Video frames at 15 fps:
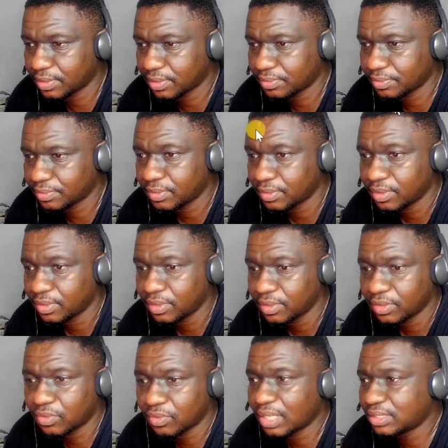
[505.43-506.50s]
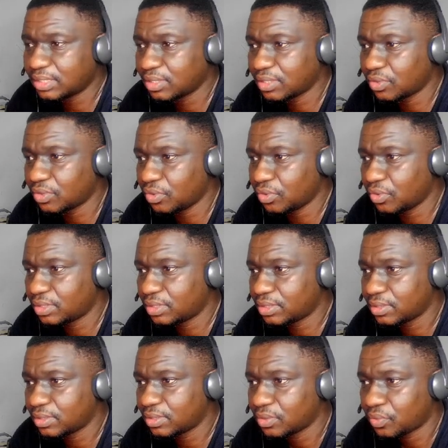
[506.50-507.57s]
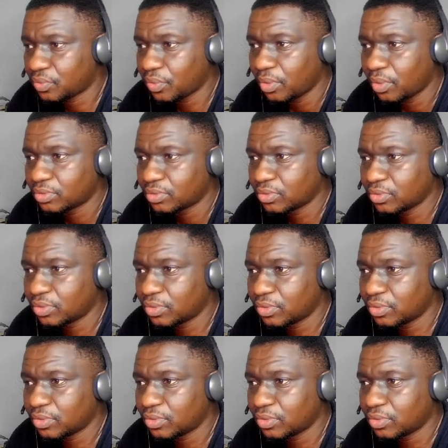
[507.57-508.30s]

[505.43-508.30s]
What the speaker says: so once it loads, so you see